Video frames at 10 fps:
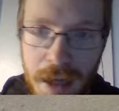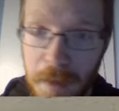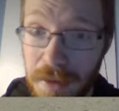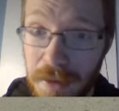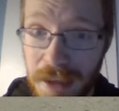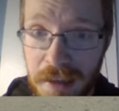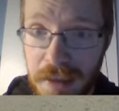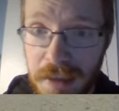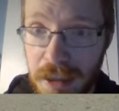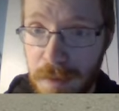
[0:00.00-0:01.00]
to get
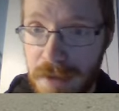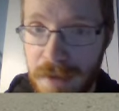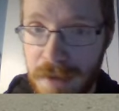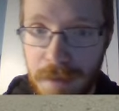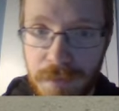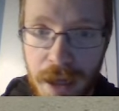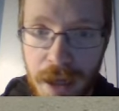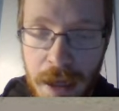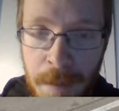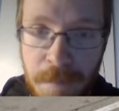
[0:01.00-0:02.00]
bolivia
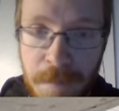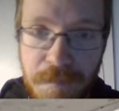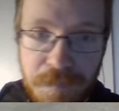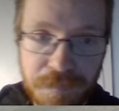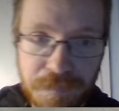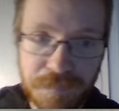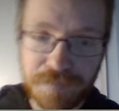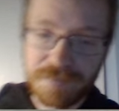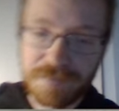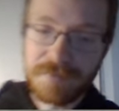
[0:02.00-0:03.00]
um
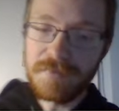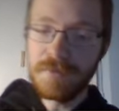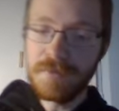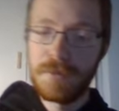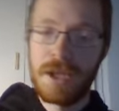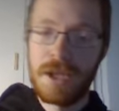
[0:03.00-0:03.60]
but yeah i